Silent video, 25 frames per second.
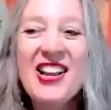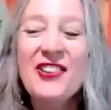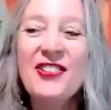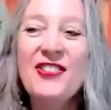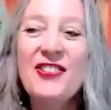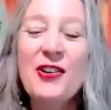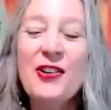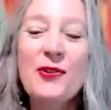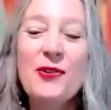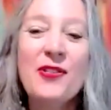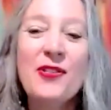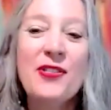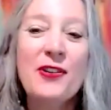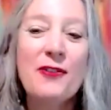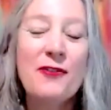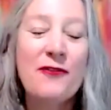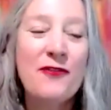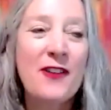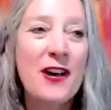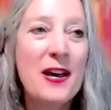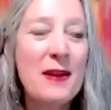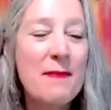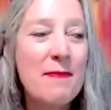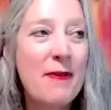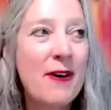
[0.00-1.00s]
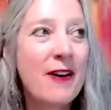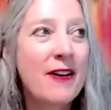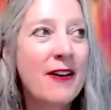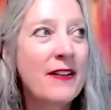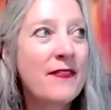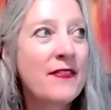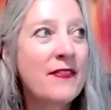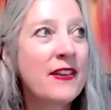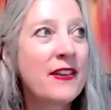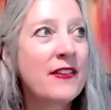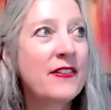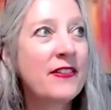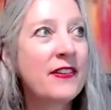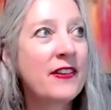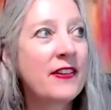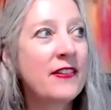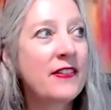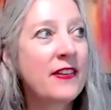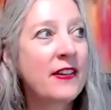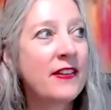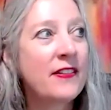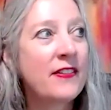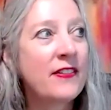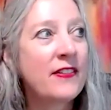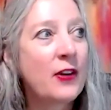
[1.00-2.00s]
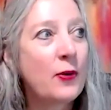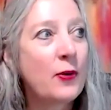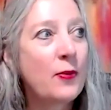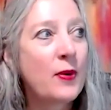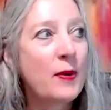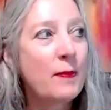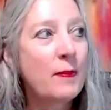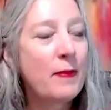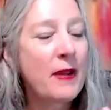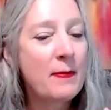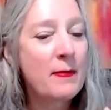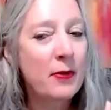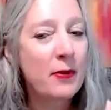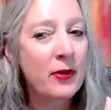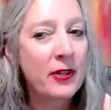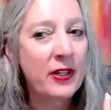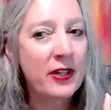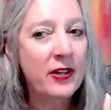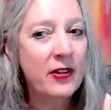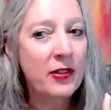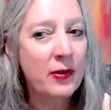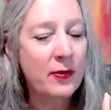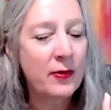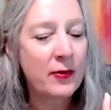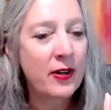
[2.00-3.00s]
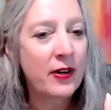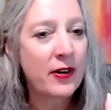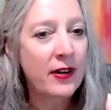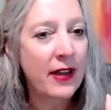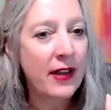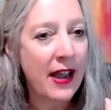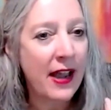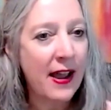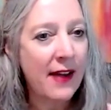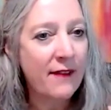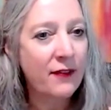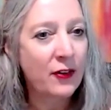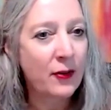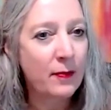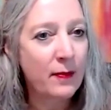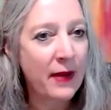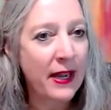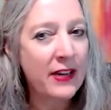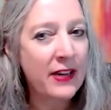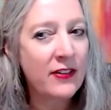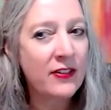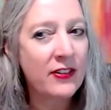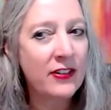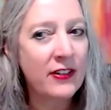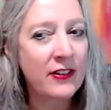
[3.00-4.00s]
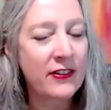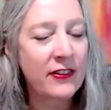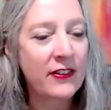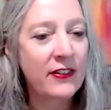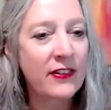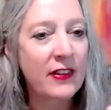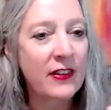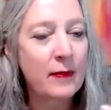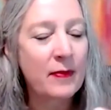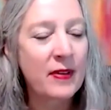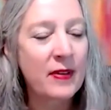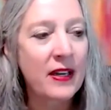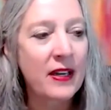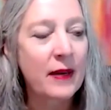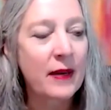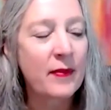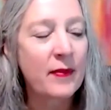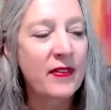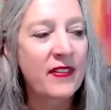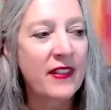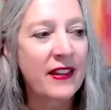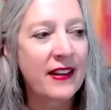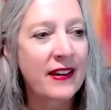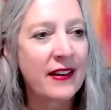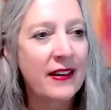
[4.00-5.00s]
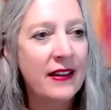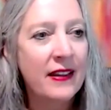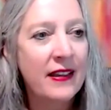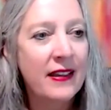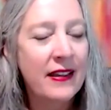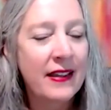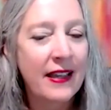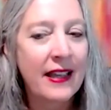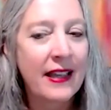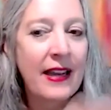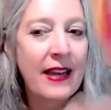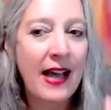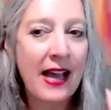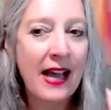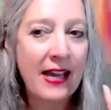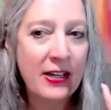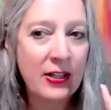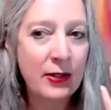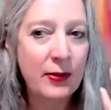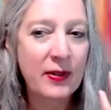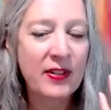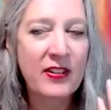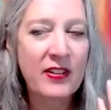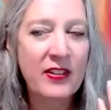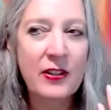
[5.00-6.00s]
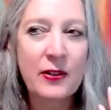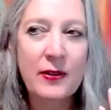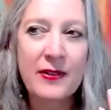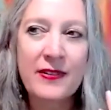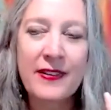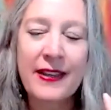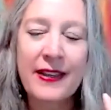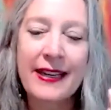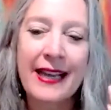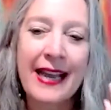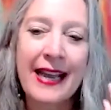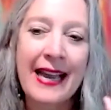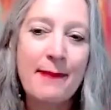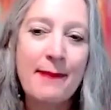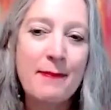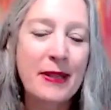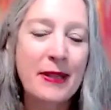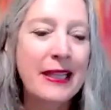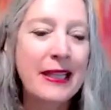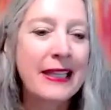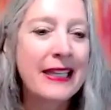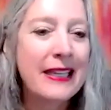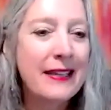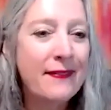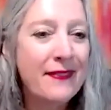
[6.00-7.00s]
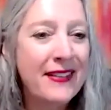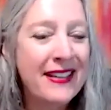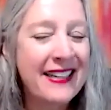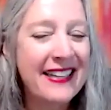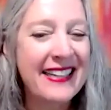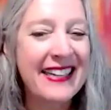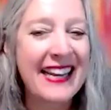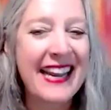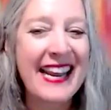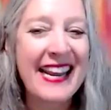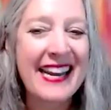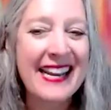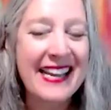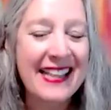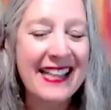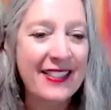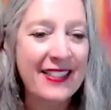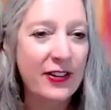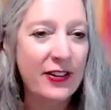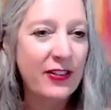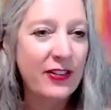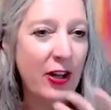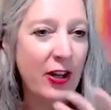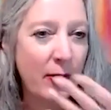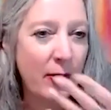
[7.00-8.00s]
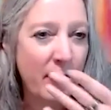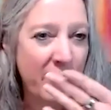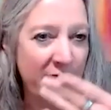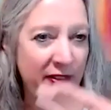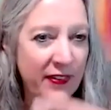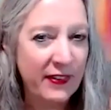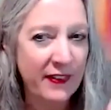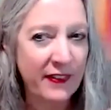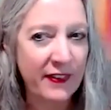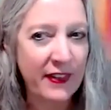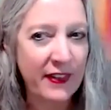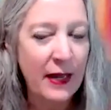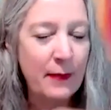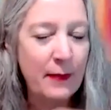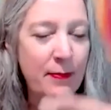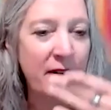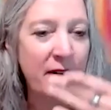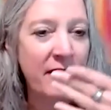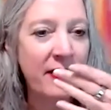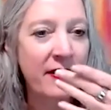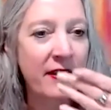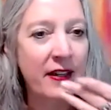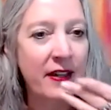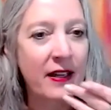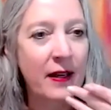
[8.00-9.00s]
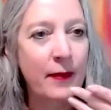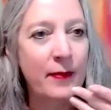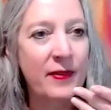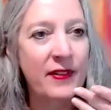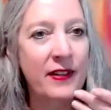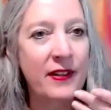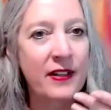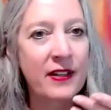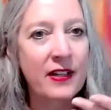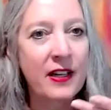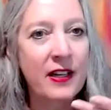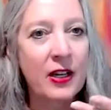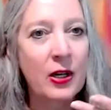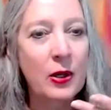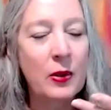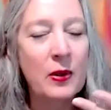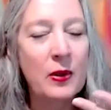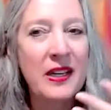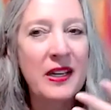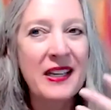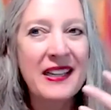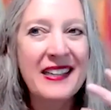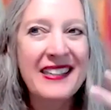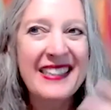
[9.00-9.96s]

So the fun part of this is, and so when people hear the word affirmations, sometimes and I do it too, it's like, I believe in it. And there's always the skeptic that comes in to go,